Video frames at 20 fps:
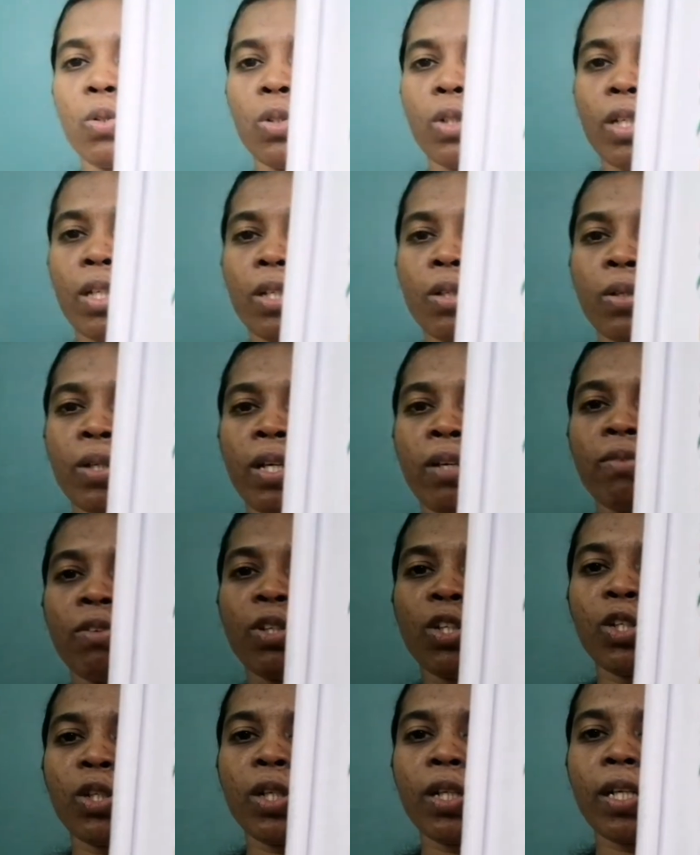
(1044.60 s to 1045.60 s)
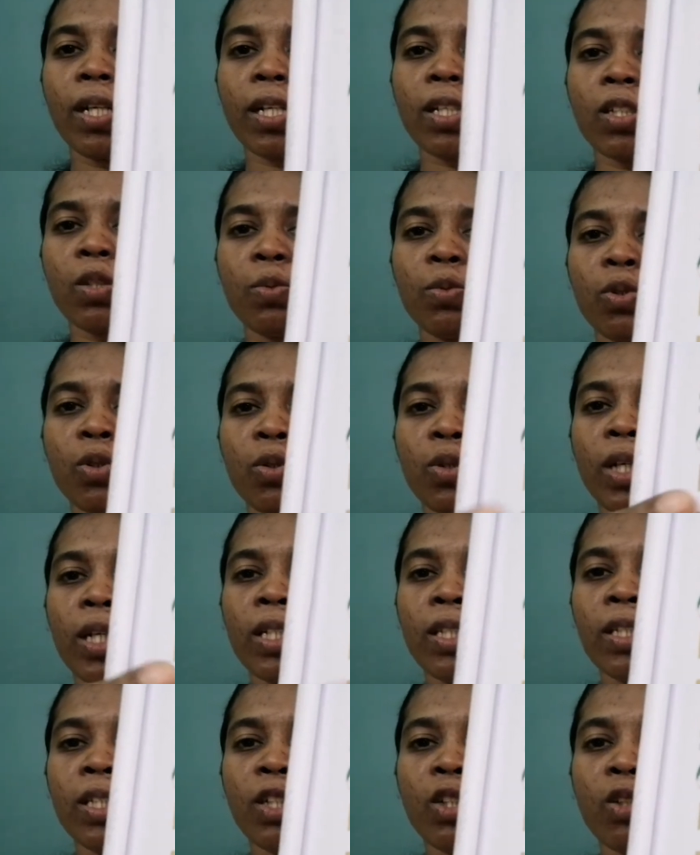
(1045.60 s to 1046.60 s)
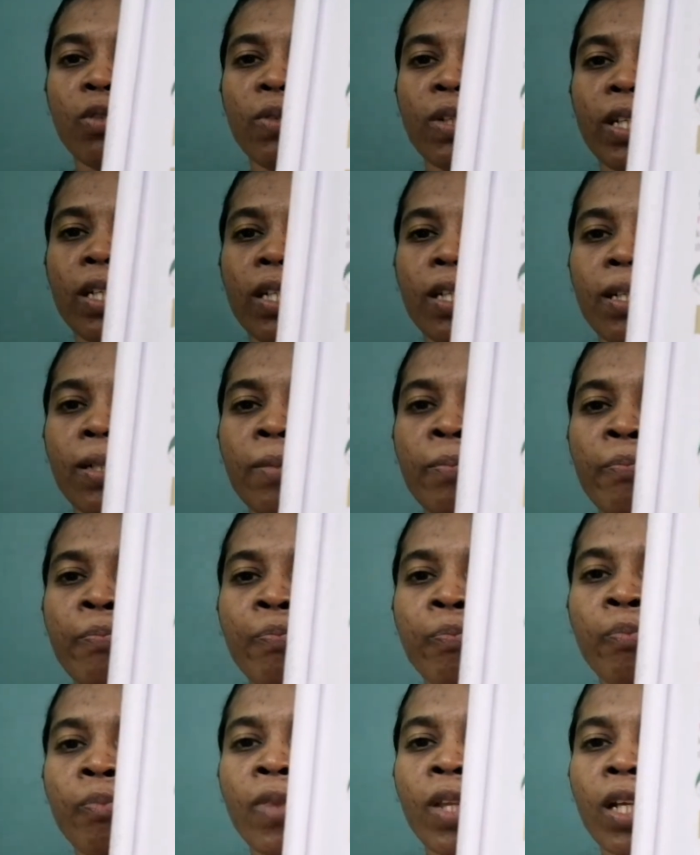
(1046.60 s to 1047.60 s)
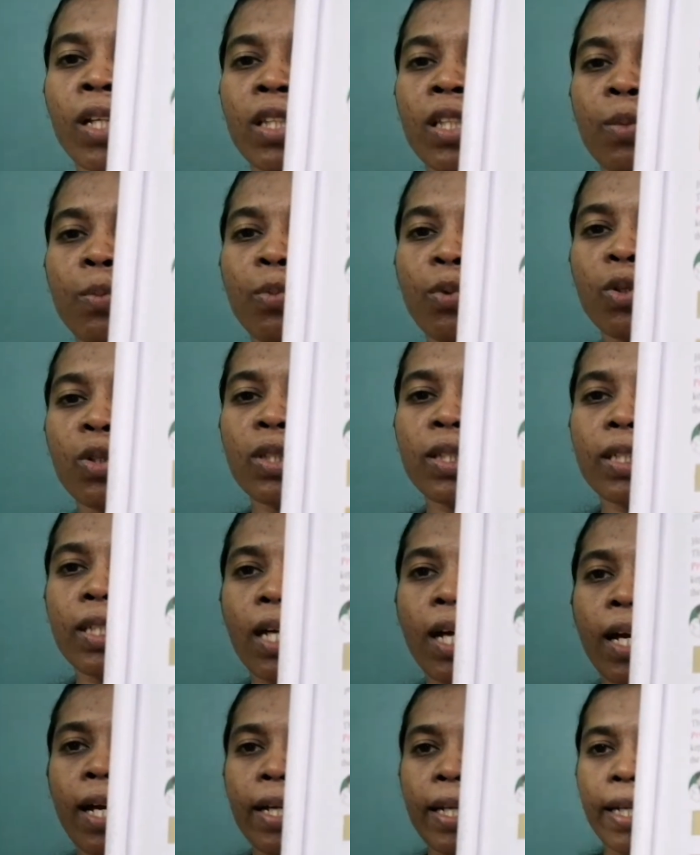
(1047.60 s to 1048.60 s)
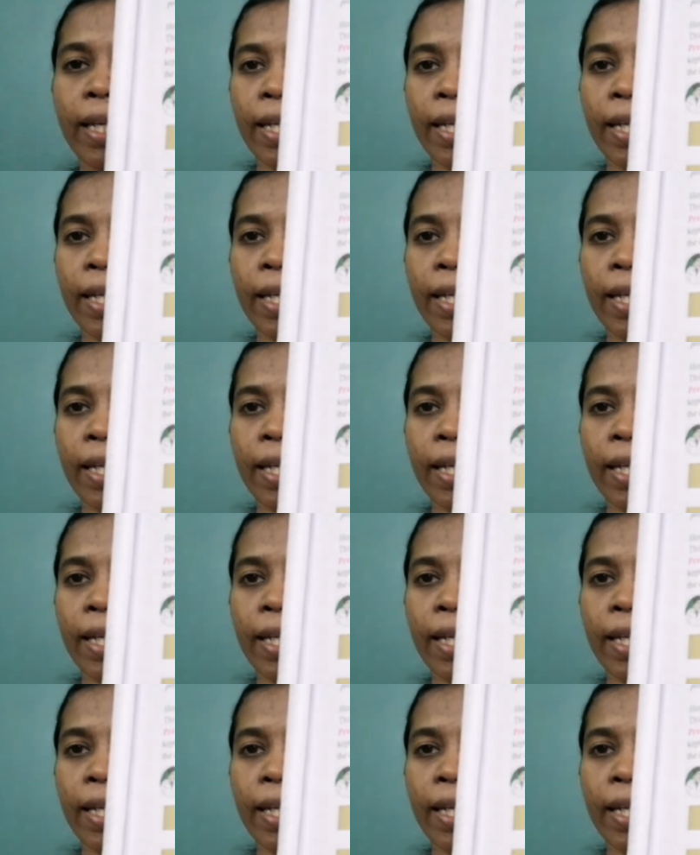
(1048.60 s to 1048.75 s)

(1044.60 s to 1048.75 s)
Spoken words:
okay. You have it in your textbook. You can see over here, the books are